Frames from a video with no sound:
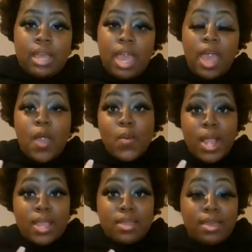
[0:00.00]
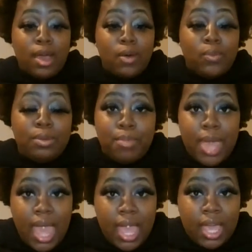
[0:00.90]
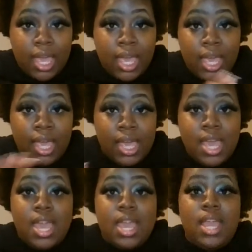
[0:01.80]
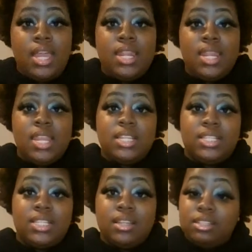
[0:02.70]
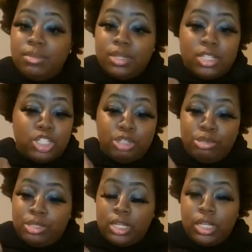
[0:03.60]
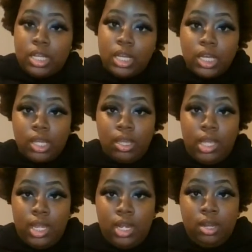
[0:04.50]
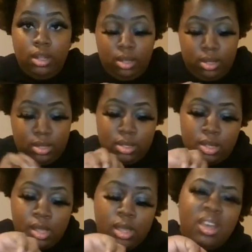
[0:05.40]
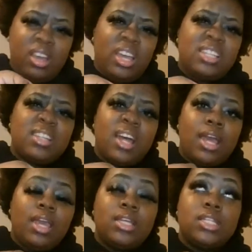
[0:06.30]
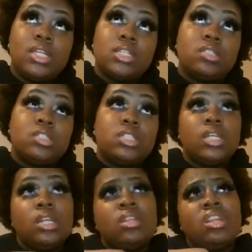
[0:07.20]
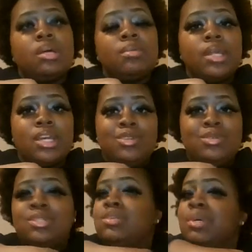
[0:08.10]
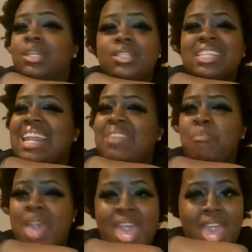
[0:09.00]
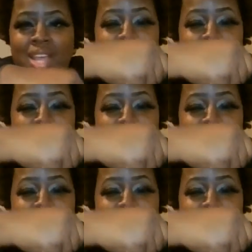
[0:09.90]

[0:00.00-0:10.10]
All right, y'all, we back, and this stuff smells so stinking good. It's like a scent that I'm not used to, but it's not a bad